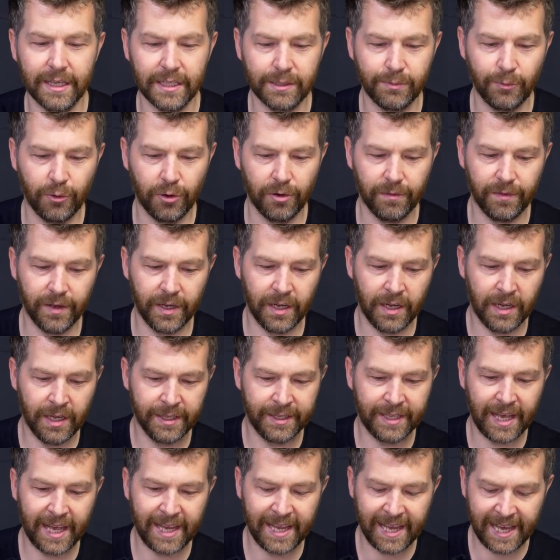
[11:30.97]
It's more of a
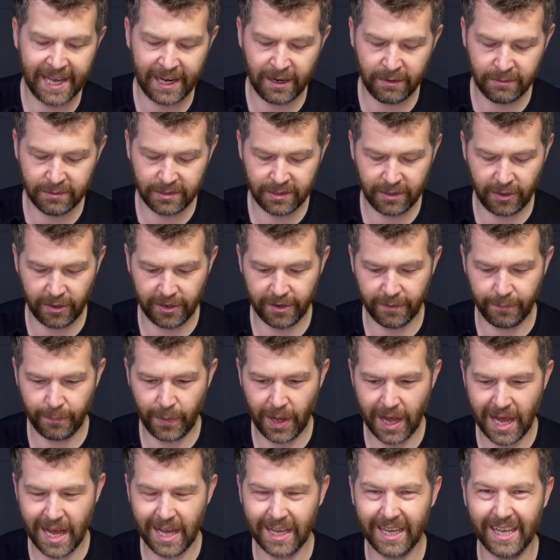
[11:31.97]
day out kind of
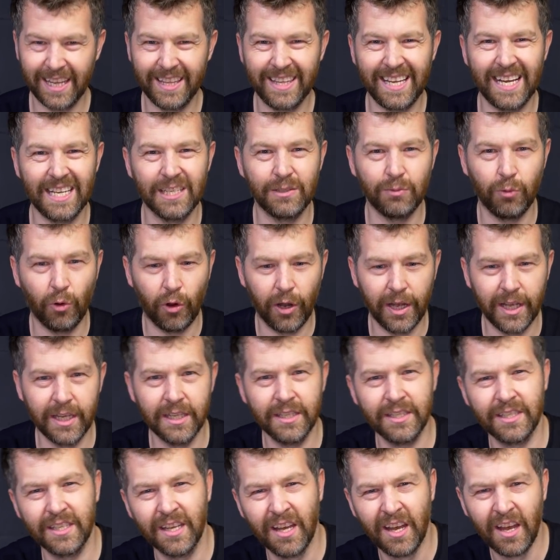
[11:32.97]
bag, and that's why
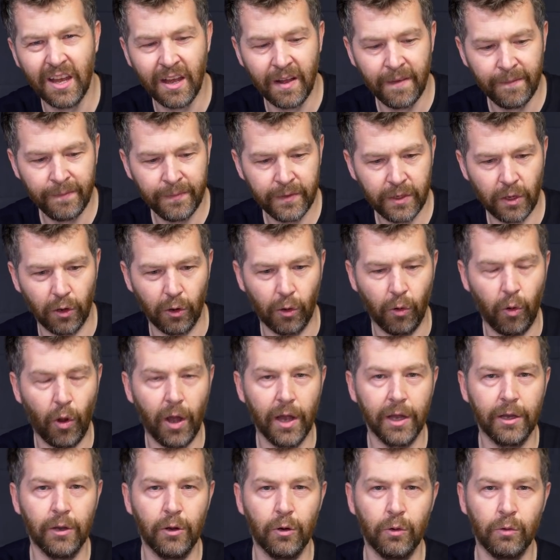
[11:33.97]
it's got
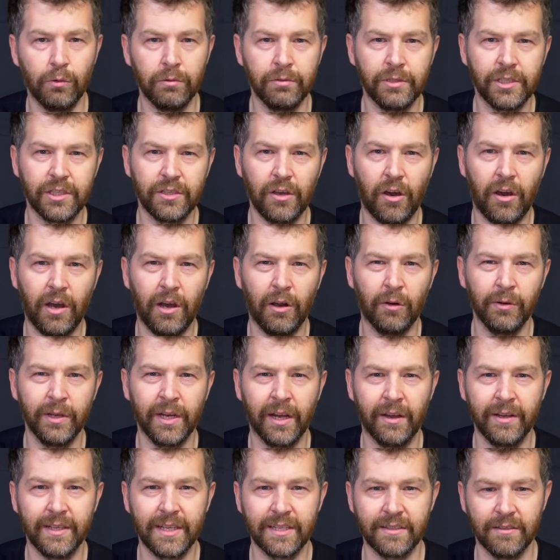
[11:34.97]
quite a cool style. You
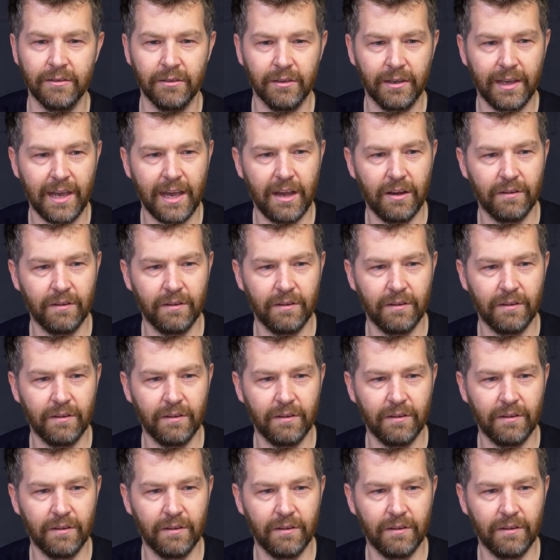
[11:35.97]
know, it doesn't look